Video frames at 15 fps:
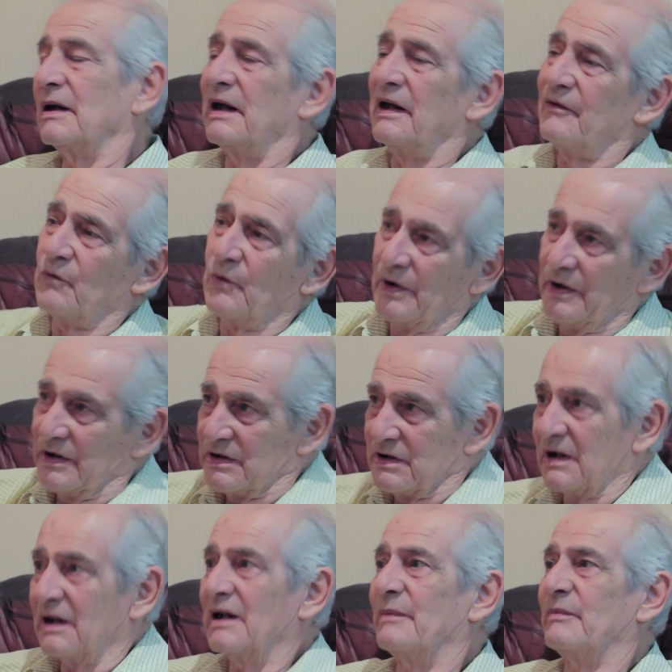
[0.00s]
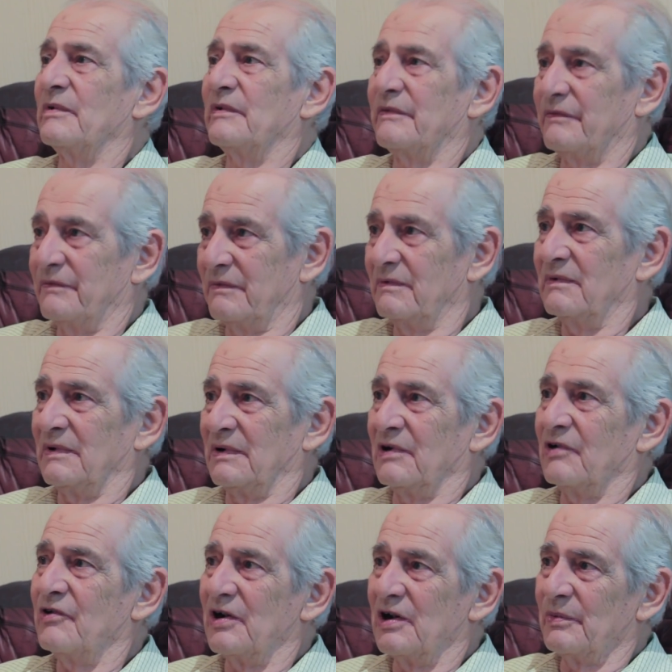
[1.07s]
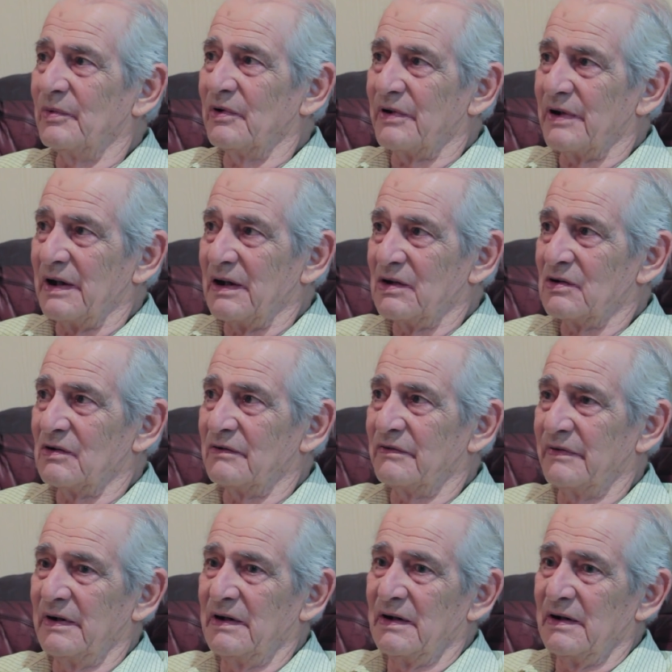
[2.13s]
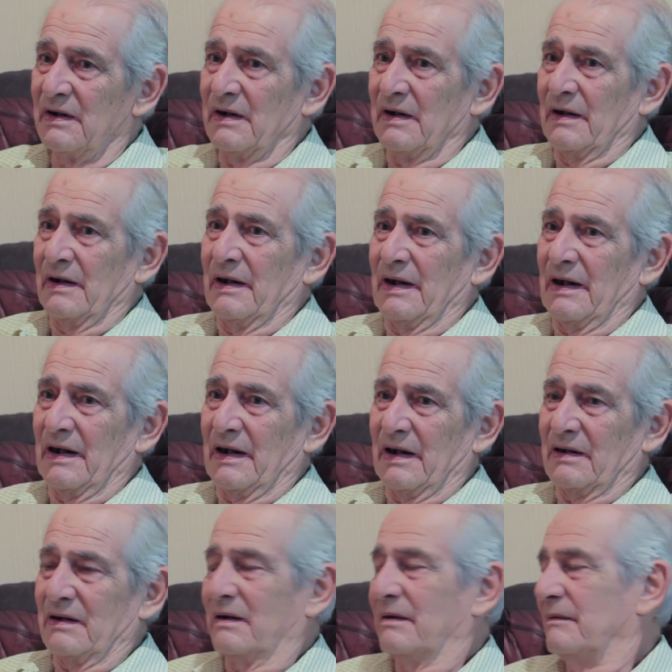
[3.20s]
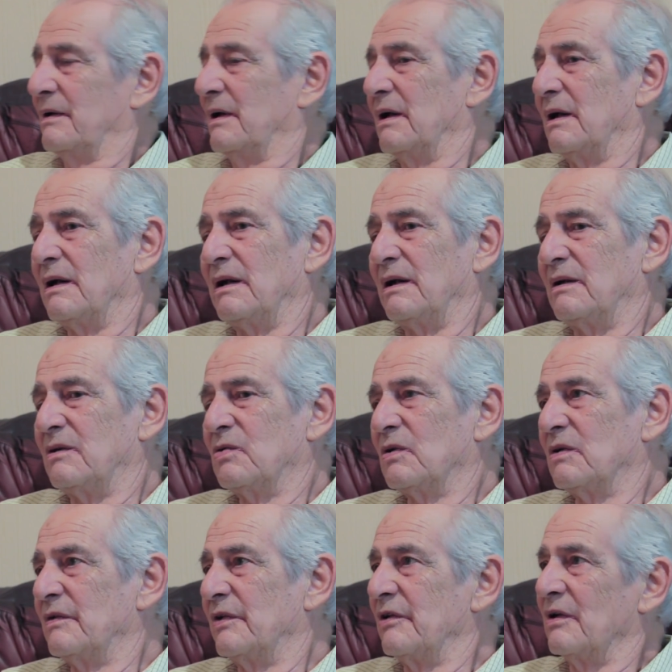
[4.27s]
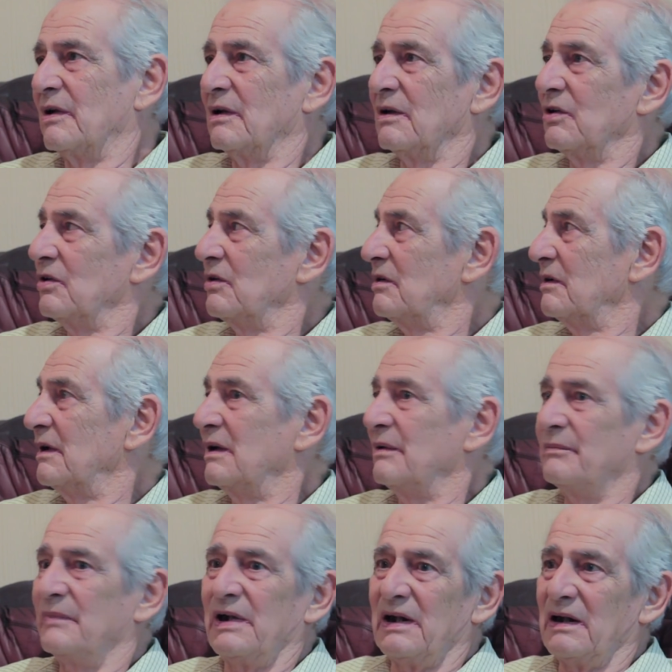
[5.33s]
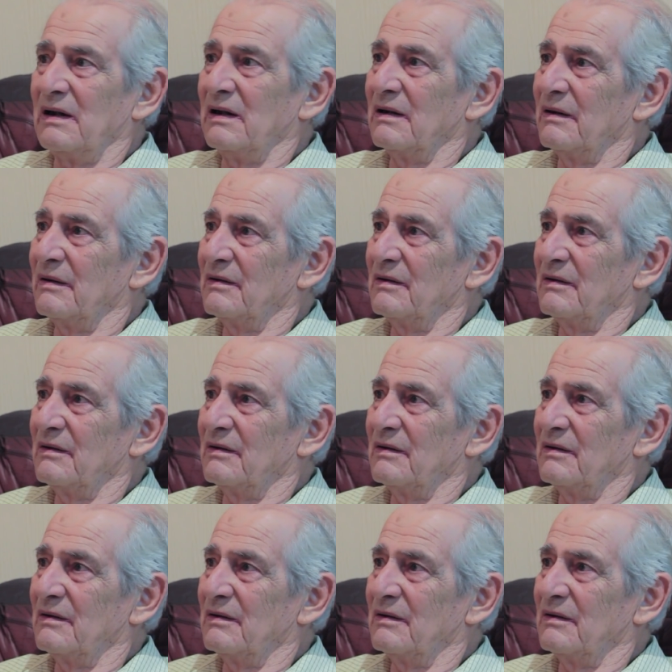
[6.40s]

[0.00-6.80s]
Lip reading: I have witnessed a couple of incredible things of a 12-year-old girl being